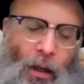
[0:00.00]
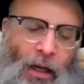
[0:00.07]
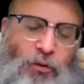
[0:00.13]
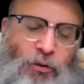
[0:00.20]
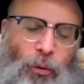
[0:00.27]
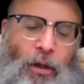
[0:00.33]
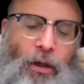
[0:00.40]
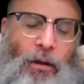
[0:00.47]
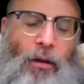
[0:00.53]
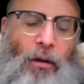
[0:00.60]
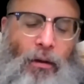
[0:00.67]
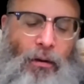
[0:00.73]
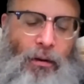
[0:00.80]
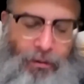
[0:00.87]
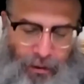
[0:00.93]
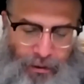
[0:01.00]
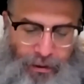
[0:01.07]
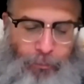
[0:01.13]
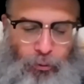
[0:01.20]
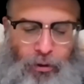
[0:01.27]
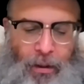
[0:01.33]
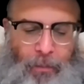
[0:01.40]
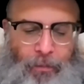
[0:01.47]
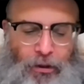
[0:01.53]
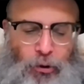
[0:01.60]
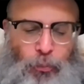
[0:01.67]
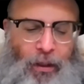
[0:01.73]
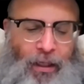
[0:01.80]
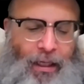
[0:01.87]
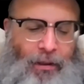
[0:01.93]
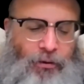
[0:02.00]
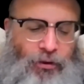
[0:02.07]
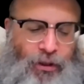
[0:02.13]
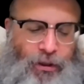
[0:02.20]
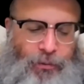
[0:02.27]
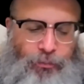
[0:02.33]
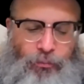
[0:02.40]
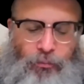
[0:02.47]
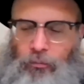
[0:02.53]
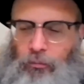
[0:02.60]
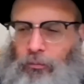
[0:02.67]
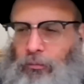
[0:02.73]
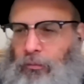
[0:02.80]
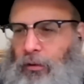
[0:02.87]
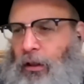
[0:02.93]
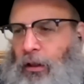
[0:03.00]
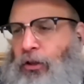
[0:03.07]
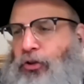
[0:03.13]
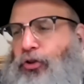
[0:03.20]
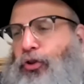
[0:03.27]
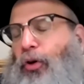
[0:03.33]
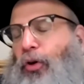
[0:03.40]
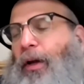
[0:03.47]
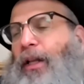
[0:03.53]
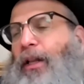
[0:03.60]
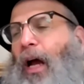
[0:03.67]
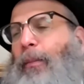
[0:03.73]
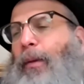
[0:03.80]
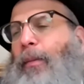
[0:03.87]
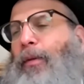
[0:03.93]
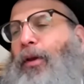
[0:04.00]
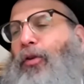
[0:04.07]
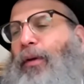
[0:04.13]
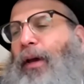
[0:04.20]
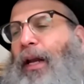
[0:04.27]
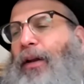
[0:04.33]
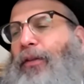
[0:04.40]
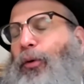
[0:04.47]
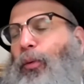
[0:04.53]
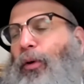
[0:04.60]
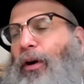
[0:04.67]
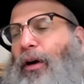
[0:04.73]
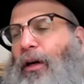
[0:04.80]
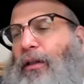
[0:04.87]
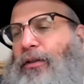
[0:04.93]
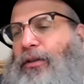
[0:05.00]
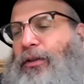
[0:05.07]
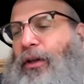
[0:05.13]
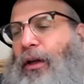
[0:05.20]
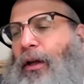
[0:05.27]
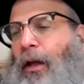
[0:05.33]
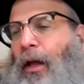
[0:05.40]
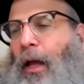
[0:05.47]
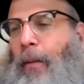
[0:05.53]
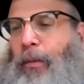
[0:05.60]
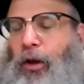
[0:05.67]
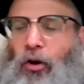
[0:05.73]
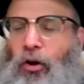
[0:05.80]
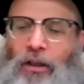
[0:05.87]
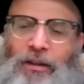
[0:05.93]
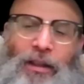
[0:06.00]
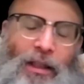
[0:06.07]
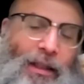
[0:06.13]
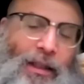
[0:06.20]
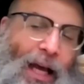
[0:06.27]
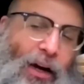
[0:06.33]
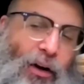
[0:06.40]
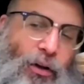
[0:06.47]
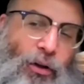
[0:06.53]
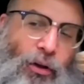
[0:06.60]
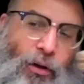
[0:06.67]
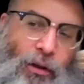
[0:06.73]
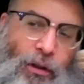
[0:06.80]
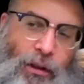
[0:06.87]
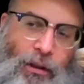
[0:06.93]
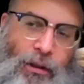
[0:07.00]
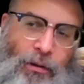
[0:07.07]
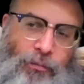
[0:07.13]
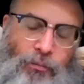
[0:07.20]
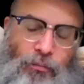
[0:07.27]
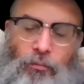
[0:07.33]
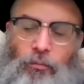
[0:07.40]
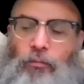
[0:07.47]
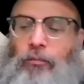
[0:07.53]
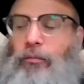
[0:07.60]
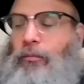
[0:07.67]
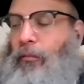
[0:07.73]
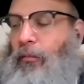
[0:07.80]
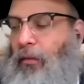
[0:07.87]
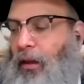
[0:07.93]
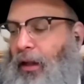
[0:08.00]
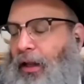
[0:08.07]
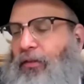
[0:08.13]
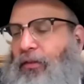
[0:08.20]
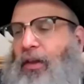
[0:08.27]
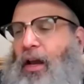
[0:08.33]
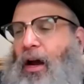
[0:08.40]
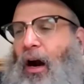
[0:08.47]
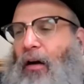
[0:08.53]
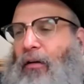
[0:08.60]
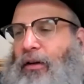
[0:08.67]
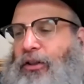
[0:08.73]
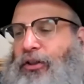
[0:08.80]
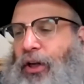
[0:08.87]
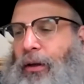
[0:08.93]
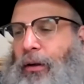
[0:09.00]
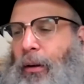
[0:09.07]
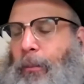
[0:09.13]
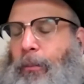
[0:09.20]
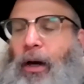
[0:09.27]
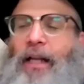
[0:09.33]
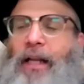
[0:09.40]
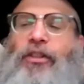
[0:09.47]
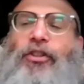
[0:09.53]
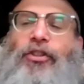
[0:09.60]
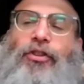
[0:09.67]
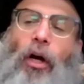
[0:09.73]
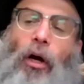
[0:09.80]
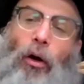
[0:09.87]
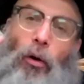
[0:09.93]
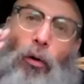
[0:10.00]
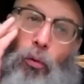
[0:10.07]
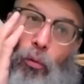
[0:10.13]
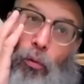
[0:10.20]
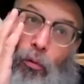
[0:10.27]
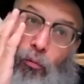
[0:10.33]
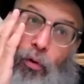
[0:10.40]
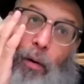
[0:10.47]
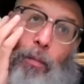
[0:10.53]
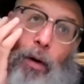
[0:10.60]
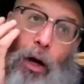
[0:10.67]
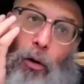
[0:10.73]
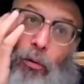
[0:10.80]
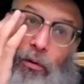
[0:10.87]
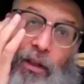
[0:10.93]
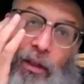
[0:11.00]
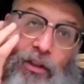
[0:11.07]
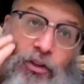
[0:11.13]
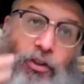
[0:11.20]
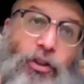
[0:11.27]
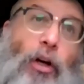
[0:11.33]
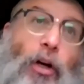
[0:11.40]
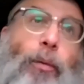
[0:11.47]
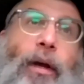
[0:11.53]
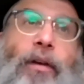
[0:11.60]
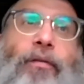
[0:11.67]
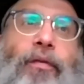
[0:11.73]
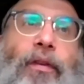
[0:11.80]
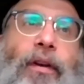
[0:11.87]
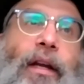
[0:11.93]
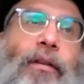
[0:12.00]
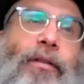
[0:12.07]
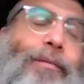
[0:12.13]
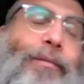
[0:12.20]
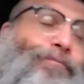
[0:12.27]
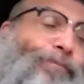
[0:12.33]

as we deliberately mispronounce it. Tsurei Lamim, he created the worlds because the letter Yud is the origin but it's so remote, it's so infinite